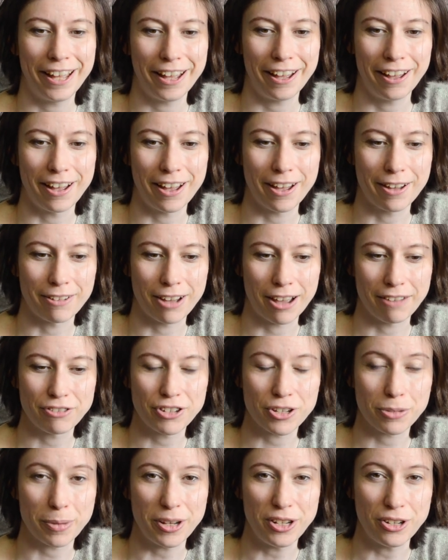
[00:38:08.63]
I've
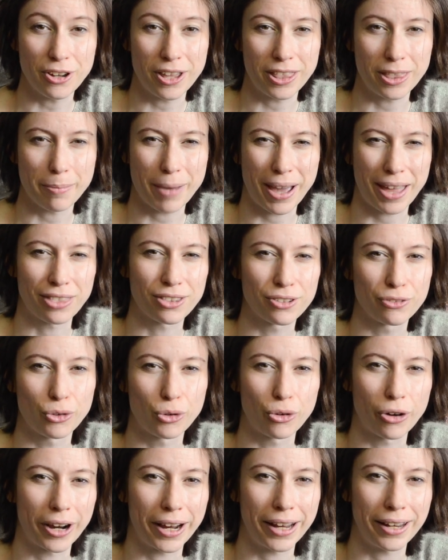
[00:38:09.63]
just been doing the maths
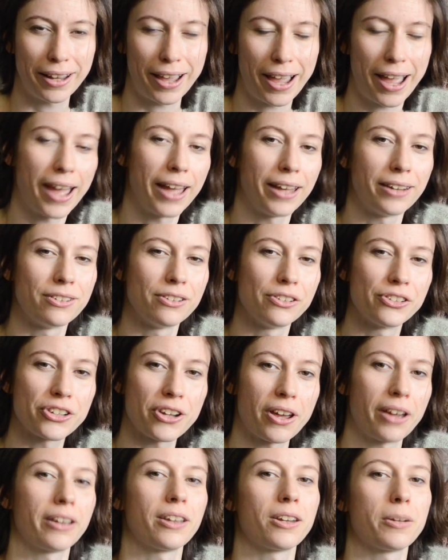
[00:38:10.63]
for it, and
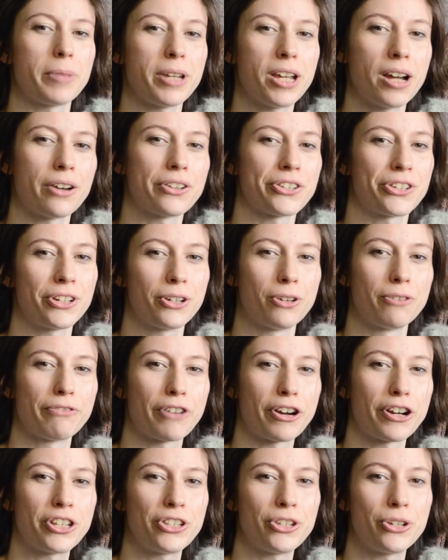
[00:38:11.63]
I'm going to be casting on
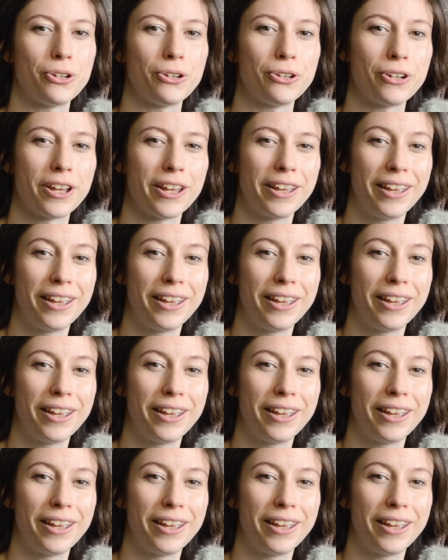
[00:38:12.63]
very soon.